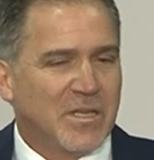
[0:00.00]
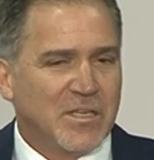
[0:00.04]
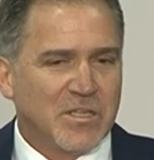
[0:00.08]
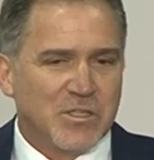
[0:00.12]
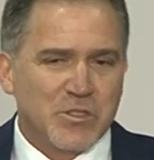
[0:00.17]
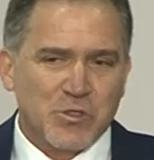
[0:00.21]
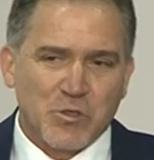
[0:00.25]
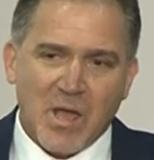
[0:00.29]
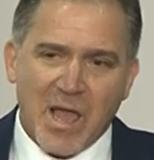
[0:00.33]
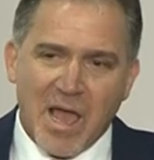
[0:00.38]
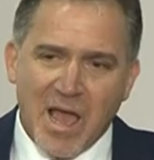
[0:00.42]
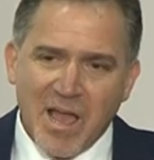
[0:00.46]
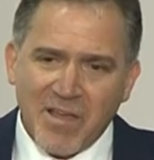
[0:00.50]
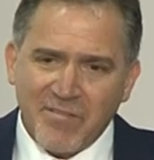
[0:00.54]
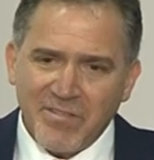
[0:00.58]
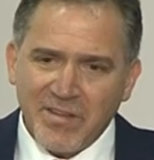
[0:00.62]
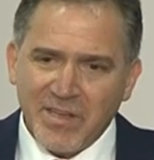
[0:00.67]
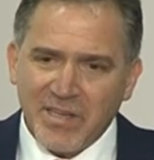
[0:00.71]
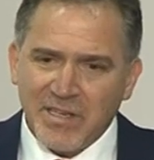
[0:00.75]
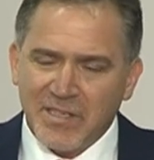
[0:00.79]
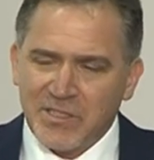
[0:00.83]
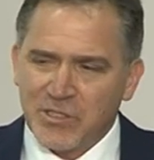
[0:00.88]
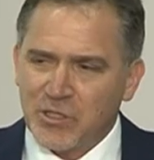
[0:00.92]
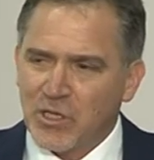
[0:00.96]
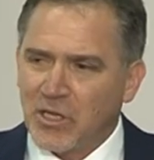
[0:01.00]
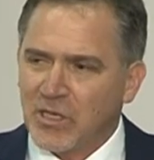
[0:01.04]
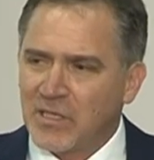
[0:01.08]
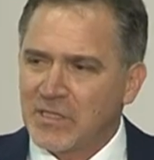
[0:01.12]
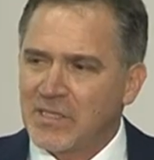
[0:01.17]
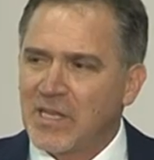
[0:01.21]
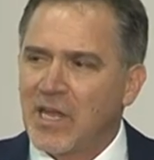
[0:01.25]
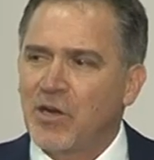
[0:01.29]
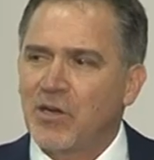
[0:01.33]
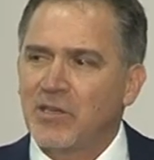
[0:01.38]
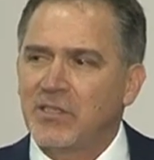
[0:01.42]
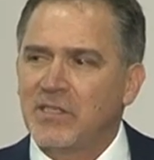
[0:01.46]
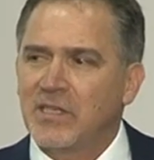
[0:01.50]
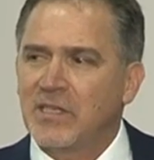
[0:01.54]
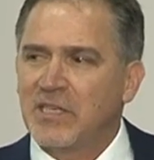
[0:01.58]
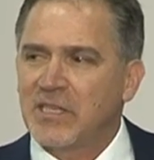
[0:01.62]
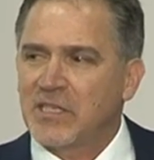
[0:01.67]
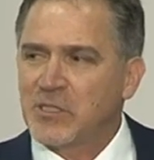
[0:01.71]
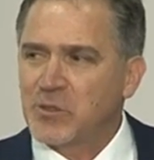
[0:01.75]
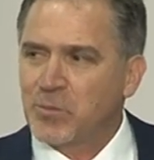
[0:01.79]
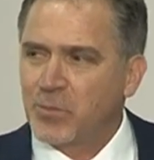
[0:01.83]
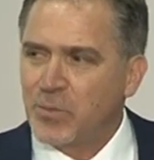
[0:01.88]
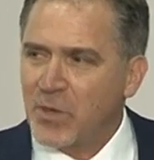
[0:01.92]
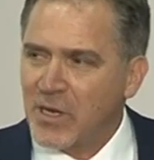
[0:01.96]
So having solidarity and
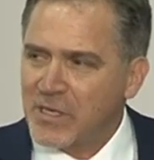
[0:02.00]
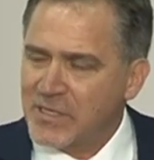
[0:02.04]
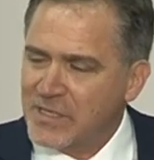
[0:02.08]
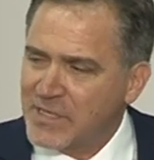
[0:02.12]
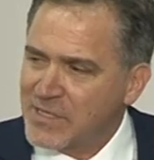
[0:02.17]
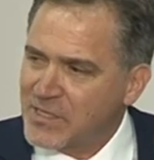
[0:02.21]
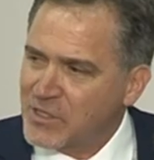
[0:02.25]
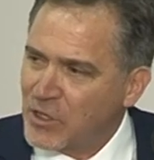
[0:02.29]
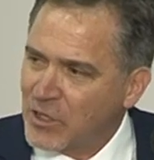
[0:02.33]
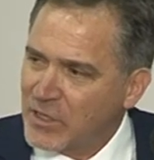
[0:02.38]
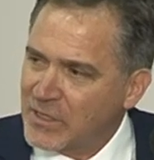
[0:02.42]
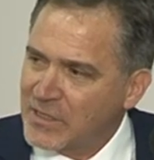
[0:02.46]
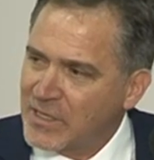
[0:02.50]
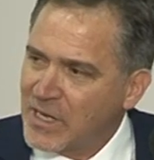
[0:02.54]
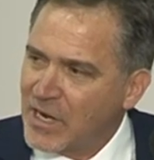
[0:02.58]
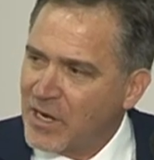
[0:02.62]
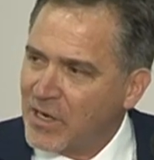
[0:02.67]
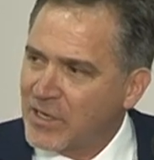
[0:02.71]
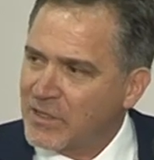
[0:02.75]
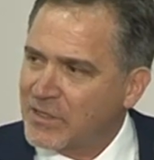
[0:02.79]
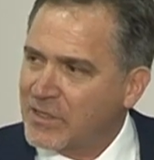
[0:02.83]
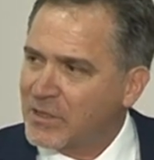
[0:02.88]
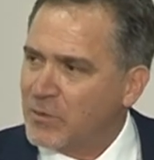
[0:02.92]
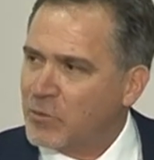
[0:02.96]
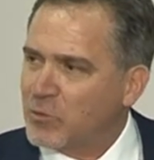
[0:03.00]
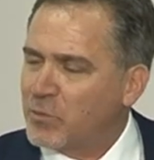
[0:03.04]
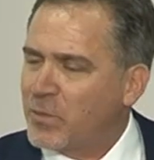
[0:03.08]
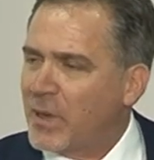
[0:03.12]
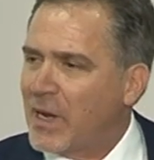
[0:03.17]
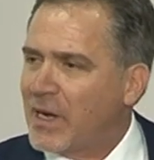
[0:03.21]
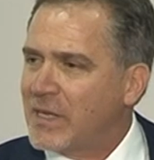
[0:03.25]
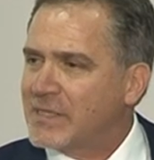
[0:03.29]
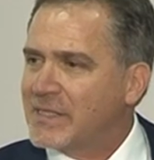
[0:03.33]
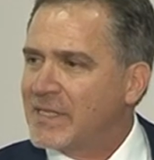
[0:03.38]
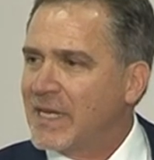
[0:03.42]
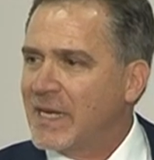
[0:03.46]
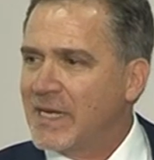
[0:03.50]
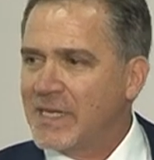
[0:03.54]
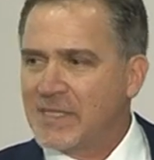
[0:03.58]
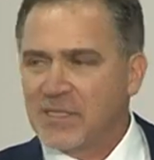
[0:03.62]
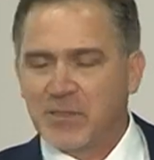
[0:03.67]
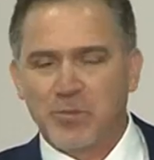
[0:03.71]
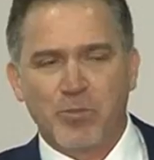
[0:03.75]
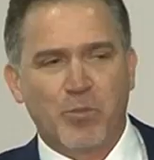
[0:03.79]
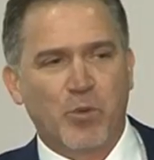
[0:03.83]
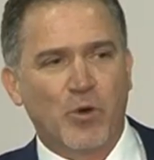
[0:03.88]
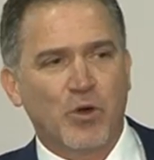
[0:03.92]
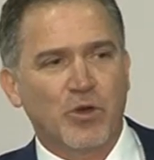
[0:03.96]
expressing solidarity with Palestine is
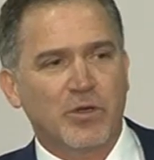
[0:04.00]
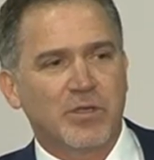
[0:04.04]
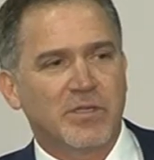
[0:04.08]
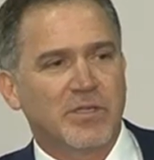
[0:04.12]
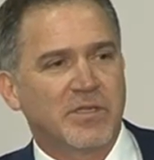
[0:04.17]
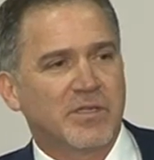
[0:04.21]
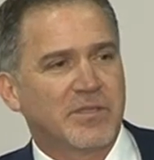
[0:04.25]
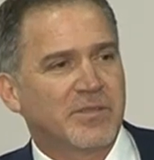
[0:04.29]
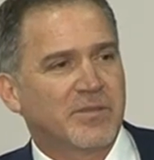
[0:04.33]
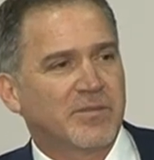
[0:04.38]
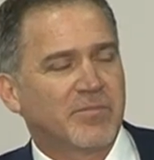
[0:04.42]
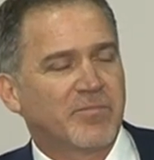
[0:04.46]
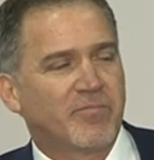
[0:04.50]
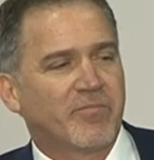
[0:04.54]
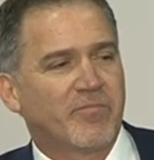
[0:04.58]
important.